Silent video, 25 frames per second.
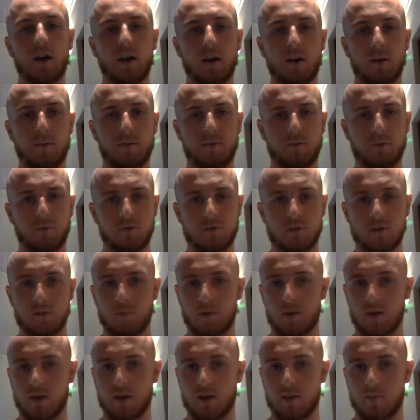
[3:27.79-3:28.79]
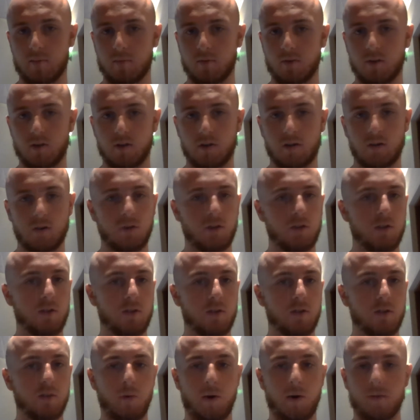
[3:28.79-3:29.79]
Unfortunately my camera
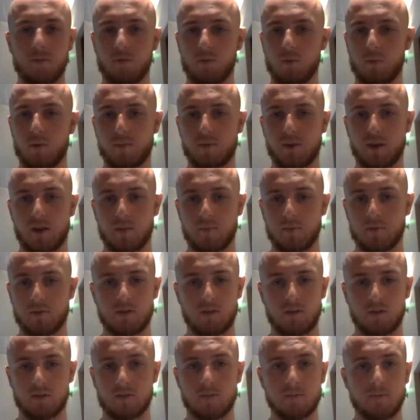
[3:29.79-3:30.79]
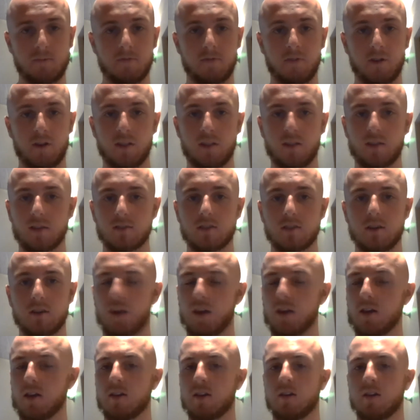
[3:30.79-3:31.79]
and the webcam is doing some funny things
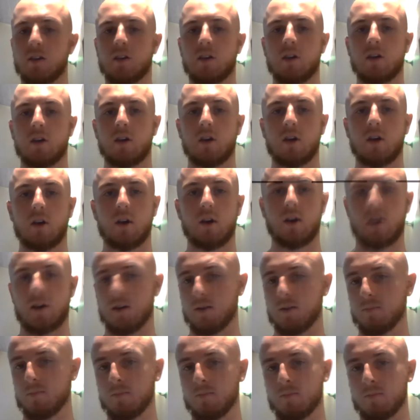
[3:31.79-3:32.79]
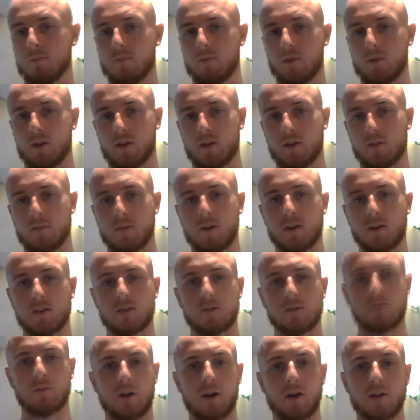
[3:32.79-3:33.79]
today, and it's making
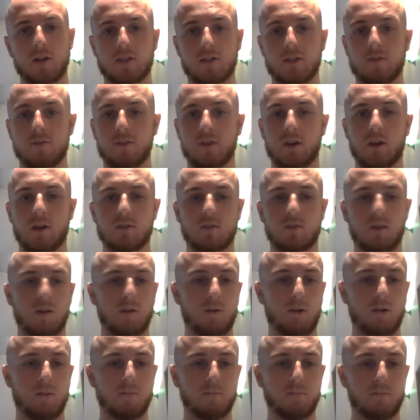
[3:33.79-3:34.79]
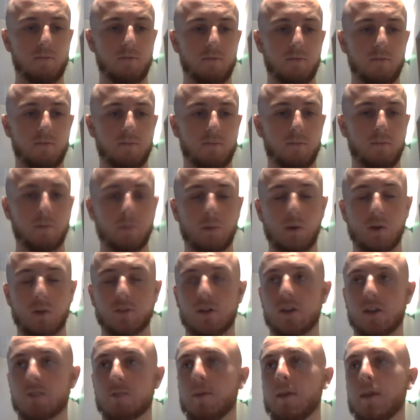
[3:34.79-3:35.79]
some lines in the video, so I
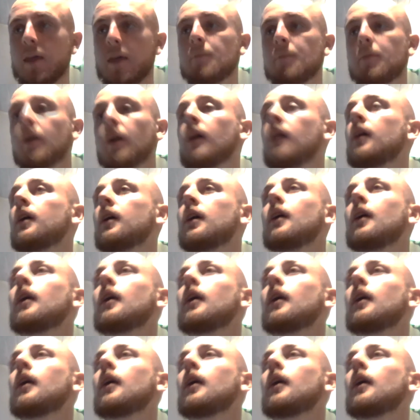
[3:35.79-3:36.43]
apologise about that. But